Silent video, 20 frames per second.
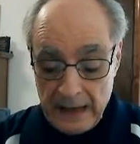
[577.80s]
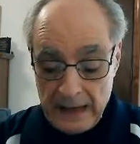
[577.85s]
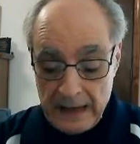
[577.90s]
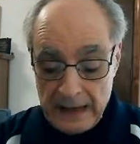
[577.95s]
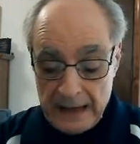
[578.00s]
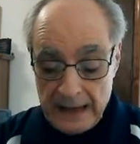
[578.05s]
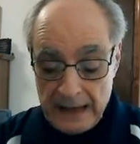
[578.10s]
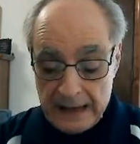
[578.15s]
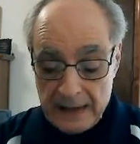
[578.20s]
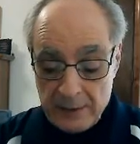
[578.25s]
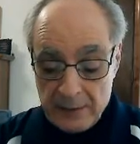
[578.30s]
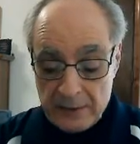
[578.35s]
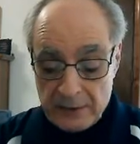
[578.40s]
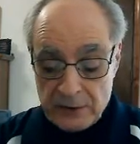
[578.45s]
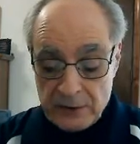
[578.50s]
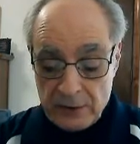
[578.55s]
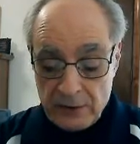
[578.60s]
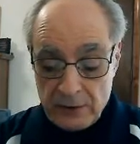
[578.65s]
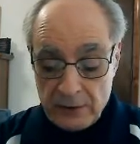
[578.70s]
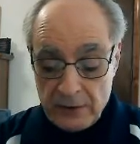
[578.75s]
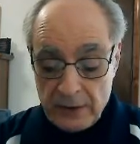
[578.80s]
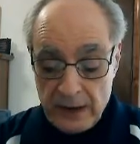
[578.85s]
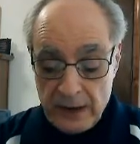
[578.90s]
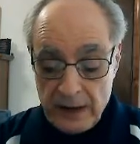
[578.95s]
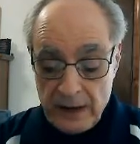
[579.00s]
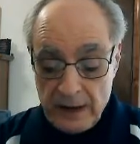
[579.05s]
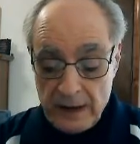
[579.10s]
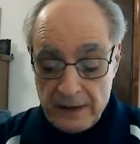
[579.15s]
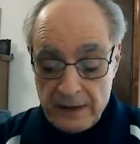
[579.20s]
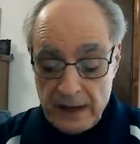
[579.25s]
Number 2,
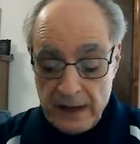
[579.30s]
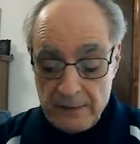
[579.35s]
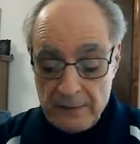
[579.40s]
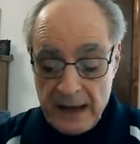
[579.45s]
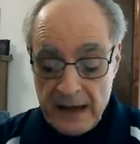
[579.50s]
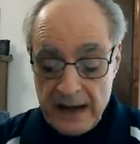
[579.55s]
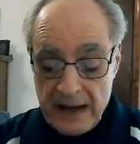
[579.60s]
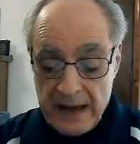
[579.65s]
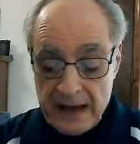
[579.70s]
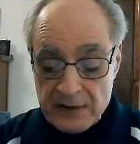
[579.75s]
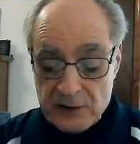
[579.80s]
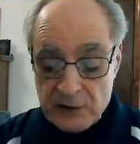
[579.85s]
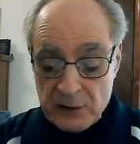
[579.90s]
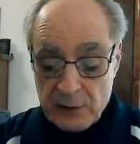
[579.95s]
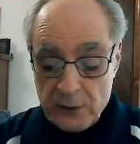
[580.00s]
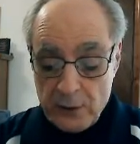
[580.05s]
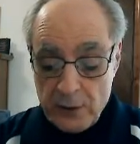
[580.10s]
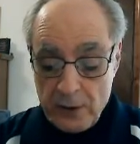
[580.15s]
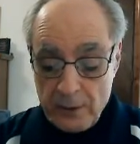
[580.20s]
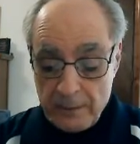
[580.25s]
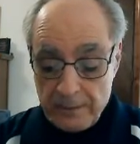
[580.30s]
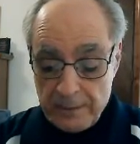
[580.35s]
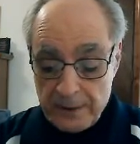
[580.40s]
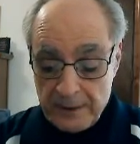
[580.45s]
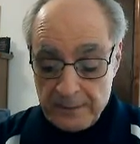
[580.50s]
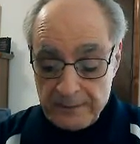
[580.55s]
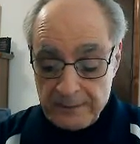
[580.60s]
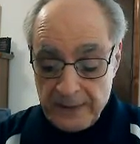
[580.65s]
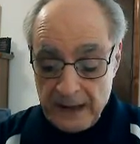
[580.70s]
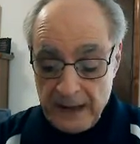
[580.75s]
they met as a group
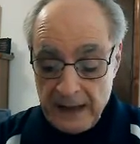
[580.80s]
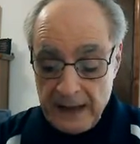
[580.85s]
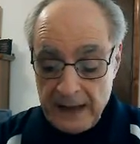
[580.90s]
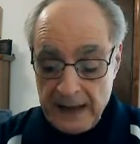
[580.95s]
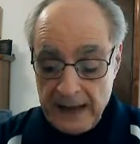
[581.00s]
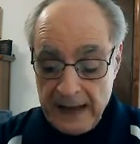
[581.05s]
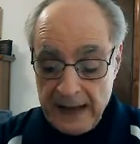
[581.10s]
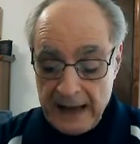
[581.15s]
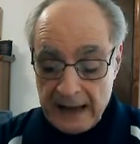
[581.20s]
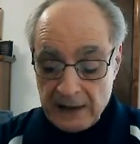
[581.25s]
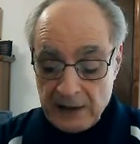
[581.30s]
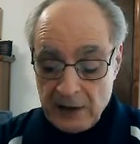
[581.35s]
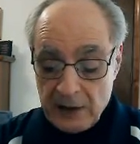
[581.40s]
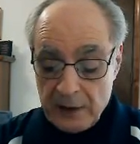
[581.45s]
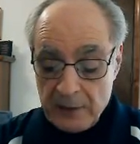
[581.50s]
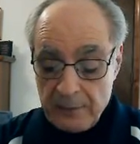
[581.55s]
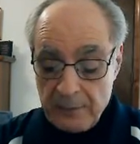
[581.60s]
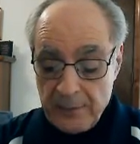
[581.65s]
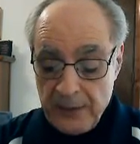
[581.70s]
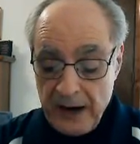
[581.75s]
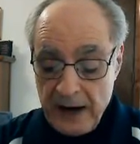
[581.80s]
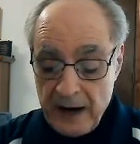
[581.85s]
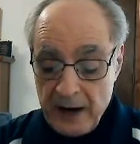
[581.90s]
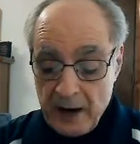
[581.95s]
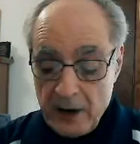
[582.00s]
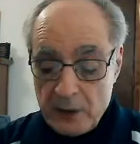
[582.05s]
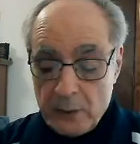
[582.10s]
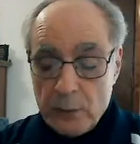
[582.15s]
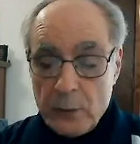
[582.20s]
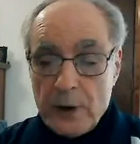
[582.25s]
and
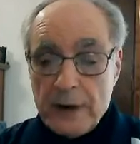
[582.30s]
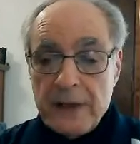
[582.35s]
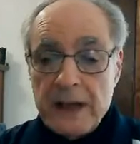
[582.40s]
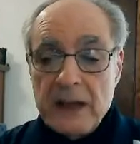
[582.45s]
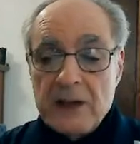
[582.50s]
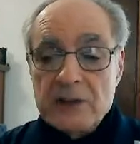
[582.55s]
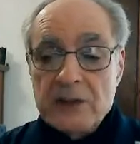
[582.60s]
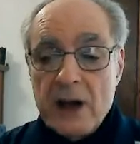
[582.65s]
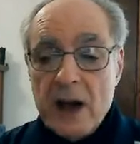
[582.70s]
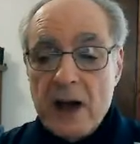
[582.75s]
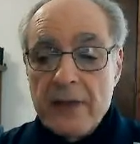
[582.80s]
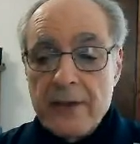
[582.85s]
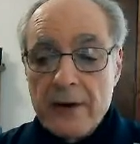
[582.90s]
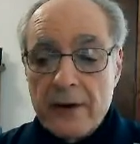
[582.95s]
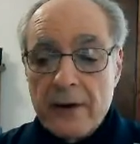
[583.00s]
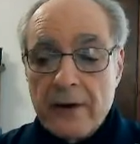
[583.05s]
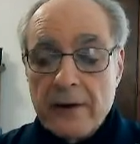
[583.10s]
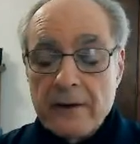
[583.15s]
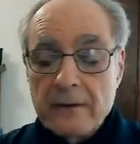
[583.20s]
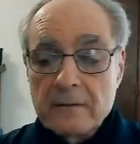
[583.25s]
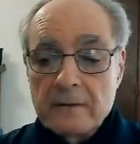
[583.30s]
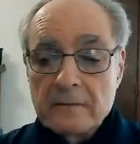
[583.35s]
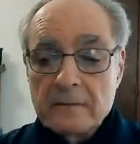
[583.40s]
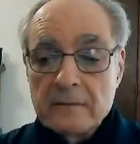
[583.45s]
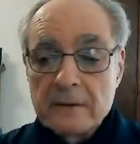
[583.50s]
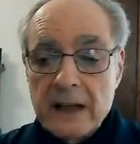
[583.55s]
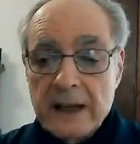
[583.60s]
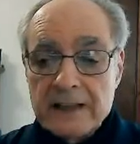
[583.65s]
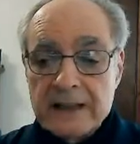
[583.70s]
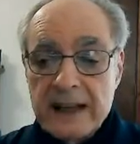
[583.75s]
compared with each other.
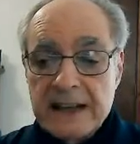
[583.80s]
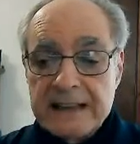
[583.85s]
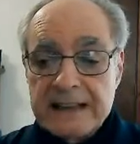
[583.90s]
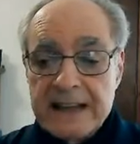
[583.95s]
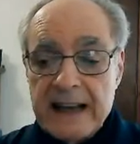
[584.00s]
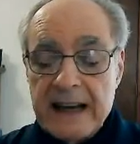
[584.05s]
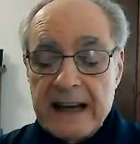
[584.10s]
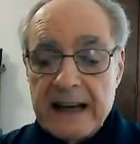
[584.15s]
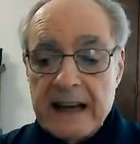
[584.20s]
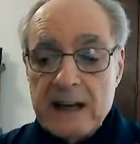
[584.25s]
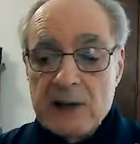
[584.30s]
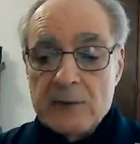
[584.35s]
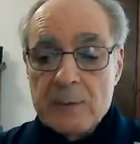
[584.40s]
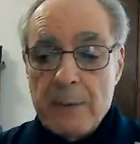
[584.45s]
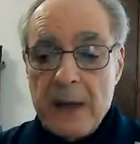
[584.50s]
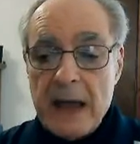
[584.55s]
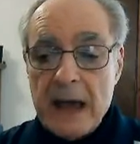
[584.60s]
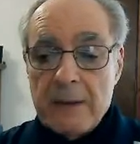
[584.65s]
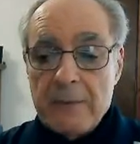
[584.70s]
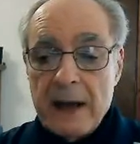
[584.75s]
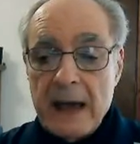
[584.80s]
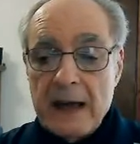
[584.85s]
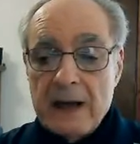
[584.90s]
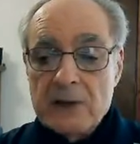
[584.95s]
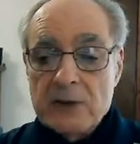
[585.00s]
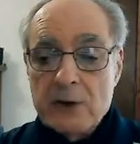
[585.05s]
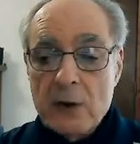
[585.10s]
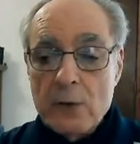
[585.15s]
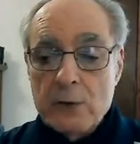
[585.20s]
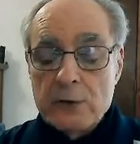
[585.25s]
As I said, each man made
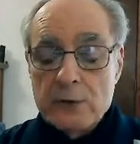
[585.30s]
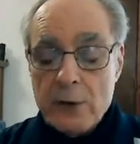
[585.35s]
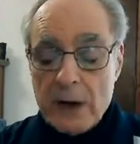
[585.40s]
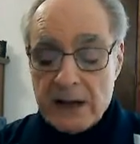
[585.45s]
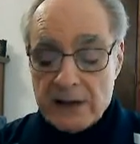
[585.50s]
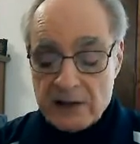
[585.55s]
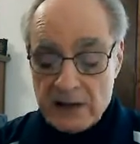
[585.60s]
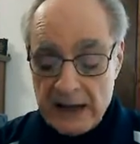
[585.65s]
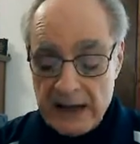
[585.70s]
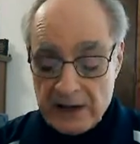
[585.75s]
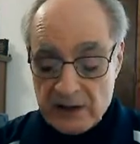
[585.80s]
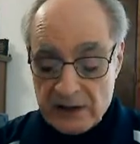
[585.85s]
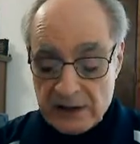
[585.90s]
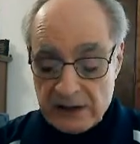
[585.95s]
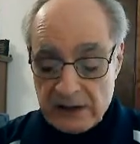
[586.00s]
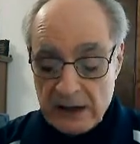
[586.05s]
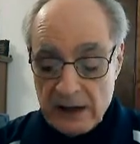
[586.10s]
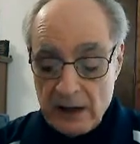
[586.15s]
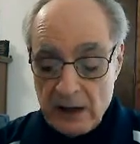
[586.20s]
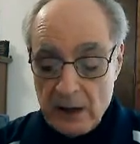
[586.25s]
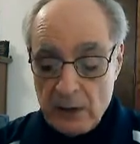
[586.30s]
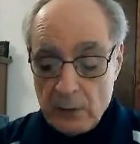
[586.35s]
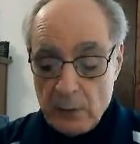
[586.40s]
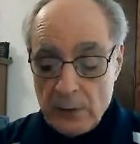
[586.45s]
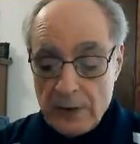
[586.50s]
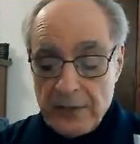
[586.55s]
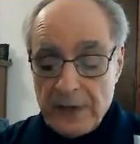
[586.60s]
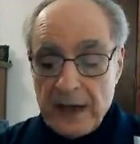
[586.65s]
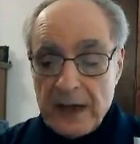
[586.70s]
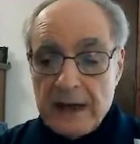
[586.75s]
his own translation
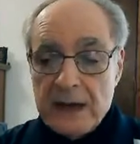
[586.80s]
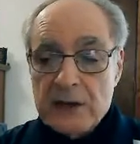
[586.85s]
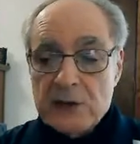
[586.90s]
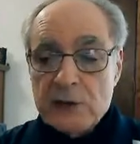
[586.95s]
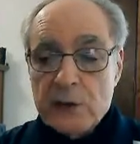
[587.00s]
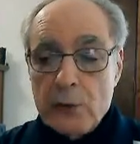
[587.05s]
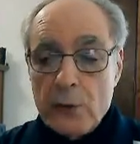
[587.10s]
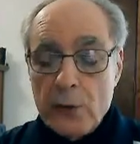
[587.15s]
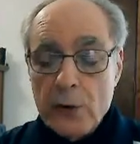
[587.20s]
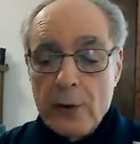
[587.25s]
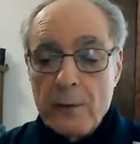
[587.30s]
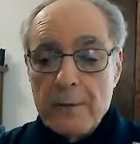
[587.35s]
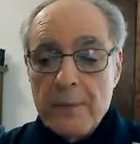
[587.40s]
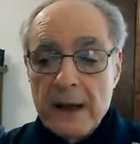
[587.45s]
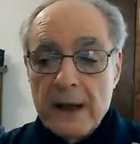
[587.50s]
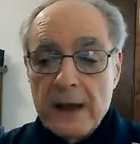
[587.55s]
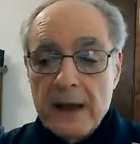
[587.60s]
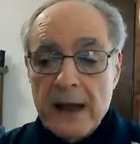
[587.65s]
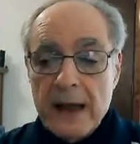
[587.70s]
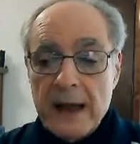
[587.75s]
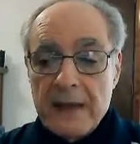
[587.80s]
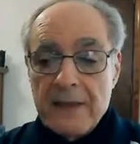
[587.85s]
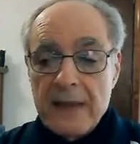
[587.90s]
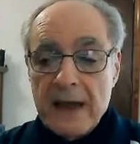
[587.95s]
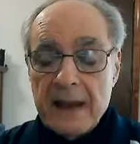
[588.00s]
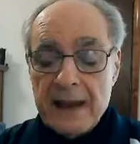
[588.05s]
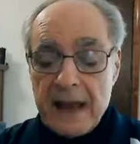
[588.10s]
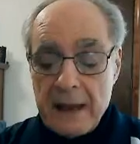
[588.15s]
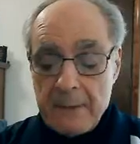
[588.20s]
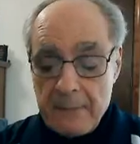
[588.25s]
within his group, and
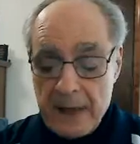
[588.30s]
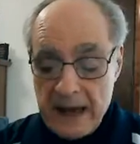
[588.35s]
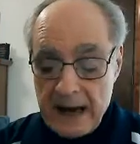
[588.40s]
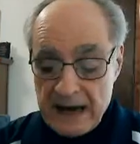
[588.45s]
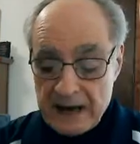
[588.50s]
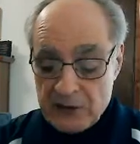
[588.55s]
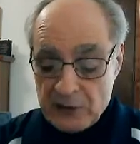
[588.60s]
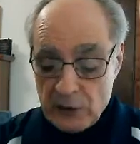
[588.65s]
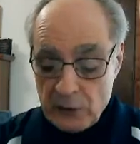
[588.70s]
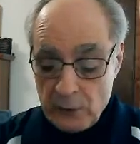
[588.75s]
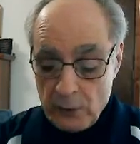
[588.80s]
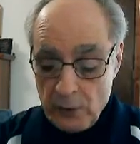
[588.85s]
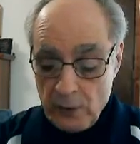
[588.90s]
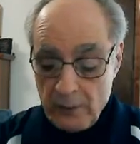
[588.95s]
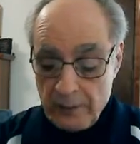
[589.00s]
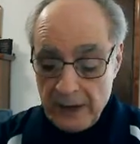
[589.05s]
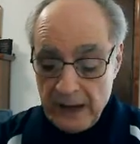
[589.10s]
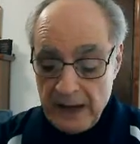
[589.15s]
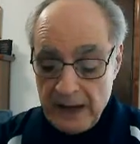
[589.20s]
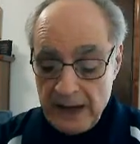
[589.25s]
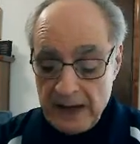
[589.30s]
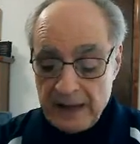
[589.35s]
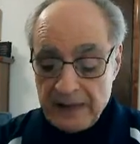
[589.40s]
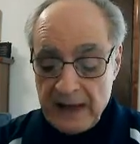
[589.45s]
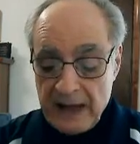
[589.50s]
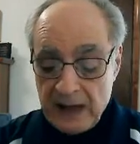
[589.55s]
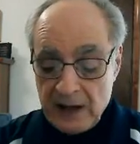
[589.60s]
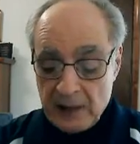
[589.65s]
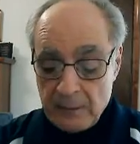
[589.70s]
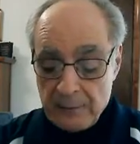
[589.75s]
then they met as a group and
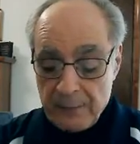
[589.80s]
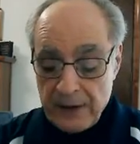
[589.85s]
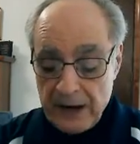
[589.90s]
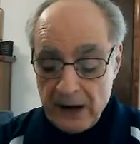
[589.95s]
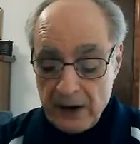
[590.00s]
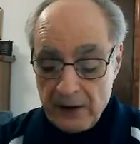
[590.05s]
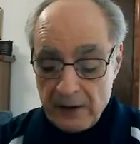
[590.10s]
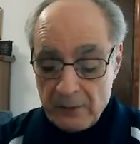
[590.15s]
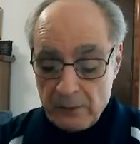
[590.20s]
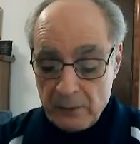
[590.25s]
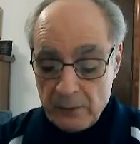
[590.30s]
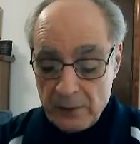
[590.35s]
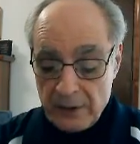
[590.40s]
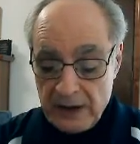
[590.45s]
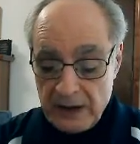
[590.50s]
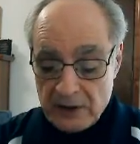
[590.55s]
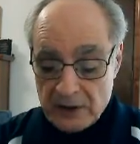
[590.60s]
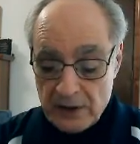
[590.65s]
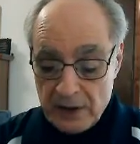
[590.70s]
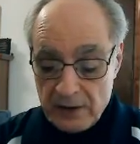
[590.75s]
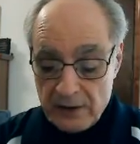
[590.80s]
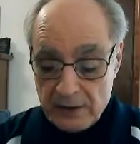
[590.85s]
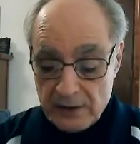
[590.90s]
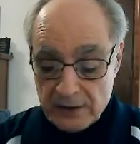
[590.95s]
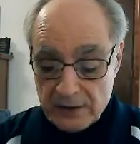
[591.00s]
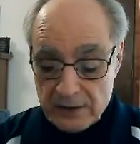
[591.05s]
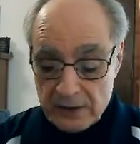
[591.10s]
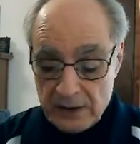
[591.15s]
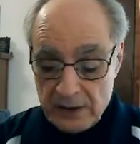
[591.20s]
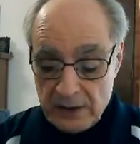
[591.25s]
they compared with each
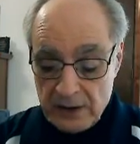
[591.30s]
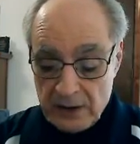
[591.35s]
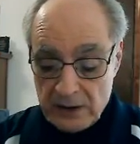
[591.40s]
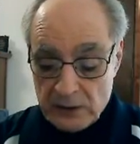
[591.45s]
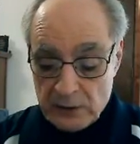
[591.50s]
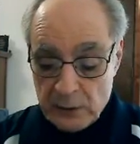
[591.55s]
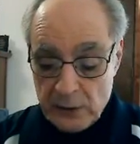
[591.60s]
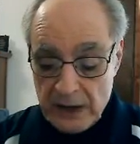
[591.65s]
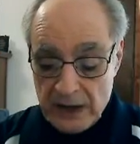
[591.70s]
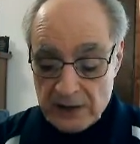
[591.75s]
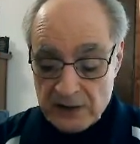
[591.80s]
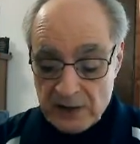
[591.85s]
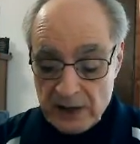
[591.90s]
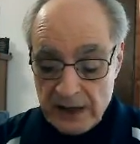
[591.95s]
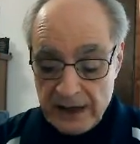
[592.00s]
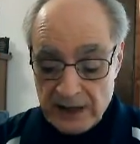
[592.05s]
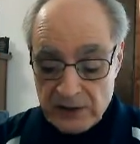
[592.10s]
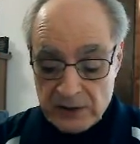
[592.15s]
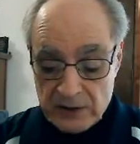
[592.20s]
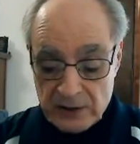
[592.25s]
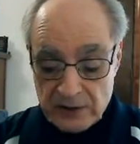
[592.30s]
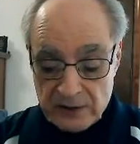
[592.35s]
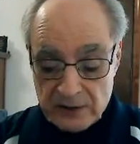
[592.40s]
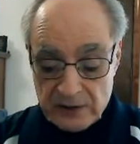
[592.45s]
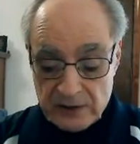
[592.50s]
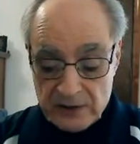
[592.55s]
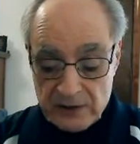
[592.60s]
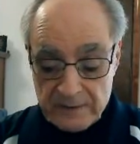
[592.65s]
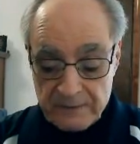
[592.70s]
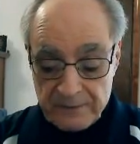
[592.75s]
other's
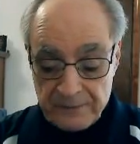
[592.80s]
translations.